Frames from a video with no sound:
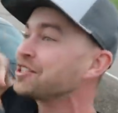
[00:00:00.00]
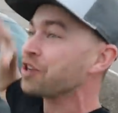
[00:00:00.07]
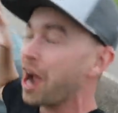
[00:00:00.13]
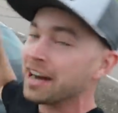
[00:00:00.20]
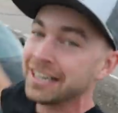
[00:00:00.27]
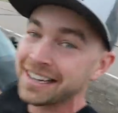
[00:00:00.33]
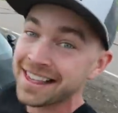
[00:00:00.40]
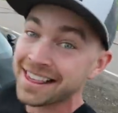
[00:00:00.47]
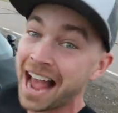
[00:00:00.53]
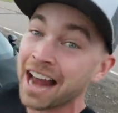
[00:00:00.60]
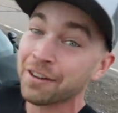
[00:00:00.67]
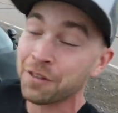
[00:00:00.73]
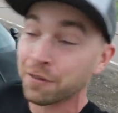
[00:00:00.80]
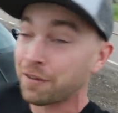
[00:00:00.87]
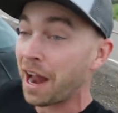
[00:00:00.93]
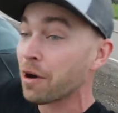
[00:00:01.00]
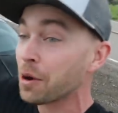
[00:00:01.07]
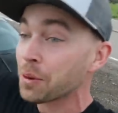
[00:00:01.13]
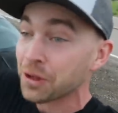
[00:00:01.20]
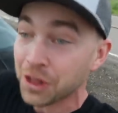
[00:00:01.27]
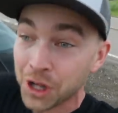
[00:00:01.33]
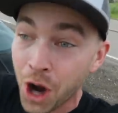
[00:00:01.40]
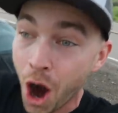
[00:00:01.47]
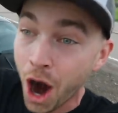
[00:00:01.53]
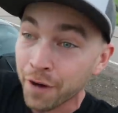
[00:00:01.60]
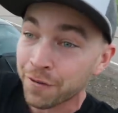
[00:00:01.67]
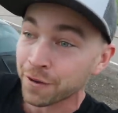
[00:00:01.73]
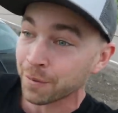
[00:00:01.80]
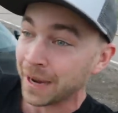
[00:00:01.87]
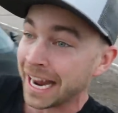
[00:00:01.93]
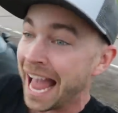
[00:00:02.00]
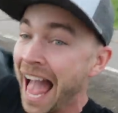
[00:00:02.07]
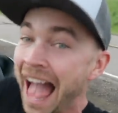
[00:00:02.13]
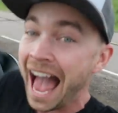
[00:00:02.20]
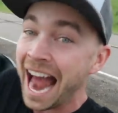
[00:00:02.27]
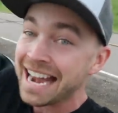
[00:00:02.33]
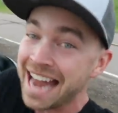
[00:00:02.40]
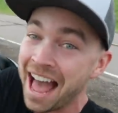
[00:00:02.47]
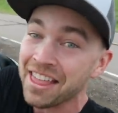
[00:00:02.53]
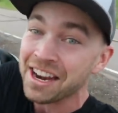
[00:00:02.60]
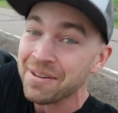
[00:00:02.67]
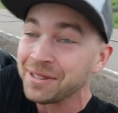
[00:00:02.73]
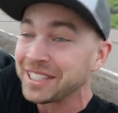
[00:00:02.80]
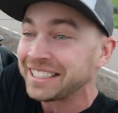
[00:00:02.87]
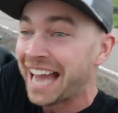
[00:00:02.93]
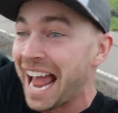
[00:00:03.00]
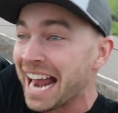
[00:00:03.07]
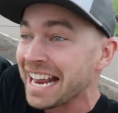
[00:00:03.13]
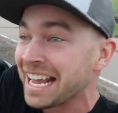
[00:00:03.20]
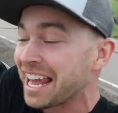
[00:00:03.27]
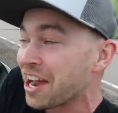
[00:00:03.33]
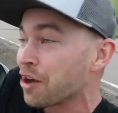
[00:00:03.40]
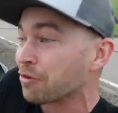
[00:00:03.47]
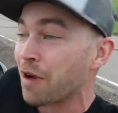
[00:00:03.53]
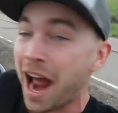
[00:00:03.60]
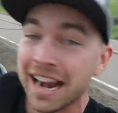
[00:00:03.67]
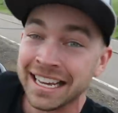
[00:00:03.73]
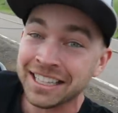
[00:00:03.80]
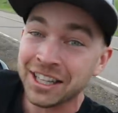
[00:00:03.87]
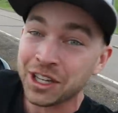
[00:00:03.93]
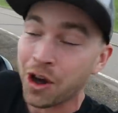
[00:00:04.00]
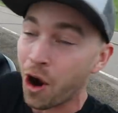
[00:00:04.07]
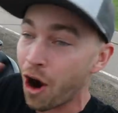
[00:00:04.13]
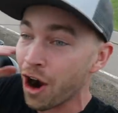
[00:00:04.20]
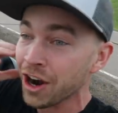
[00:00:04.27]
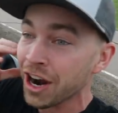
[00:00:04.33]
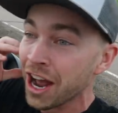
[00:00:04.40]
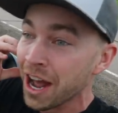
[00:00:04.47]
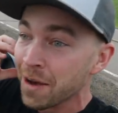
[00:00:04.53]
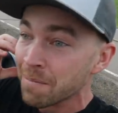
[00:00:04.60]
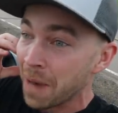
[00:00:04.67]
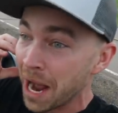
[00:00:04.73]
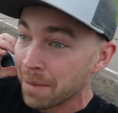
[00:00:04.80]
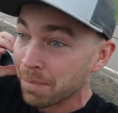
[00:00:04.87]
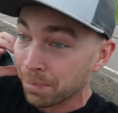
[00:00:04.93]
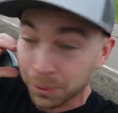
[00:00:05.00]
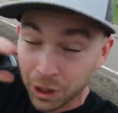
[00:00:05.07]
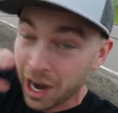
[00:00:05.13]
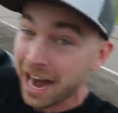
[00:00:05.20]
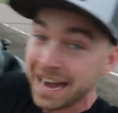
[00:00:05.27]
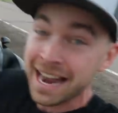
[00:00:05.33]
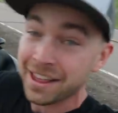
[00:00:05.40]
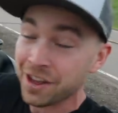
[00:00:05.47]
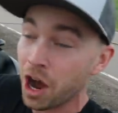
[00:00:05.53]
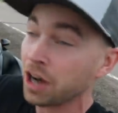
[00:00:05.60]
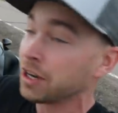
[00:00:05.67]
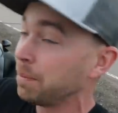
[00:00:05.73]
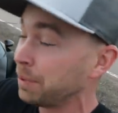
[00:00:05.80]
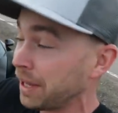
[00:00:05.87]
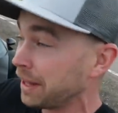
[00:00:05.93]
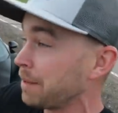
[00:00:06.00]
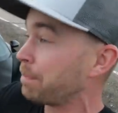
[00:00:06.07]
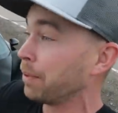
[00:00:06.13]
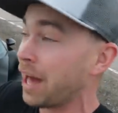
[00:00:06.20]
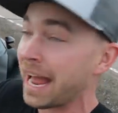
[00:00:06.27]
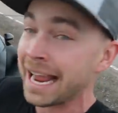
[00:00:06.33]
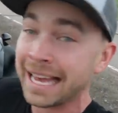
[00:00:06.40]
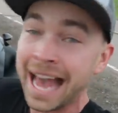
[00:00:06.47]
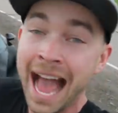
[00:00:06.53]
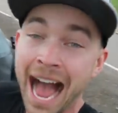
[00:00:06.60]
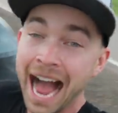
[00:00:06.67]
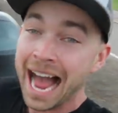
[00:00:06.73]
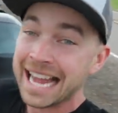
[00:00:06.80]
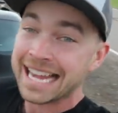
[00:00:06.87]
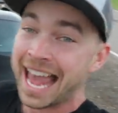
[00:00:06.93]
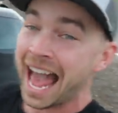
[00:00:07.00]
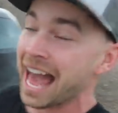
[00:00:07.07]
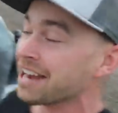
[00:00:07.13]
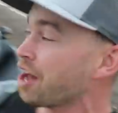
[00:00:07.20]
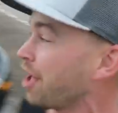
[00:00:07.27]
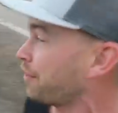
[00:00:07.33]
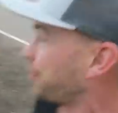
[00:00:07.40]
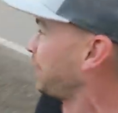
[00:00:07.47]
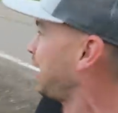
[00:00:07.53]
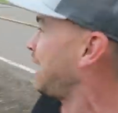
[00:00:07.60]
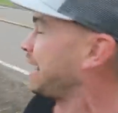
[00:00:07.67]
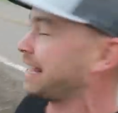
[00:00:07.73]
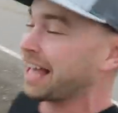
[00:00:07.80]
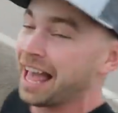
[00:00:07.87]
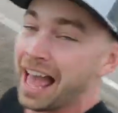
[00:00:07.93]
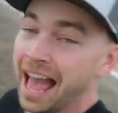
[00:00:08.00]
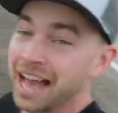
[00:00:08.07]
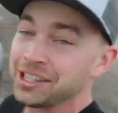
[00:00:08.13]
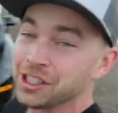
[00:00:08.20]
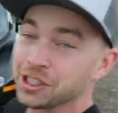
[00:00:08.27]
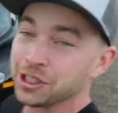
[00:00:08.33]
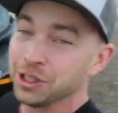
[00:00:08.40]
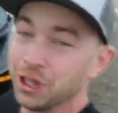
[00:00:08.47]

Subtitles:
trying to decide if the Veyron was the car for me. And now that I'm standing here riding in the car, my brain has gone completely blank. I cannot think. And just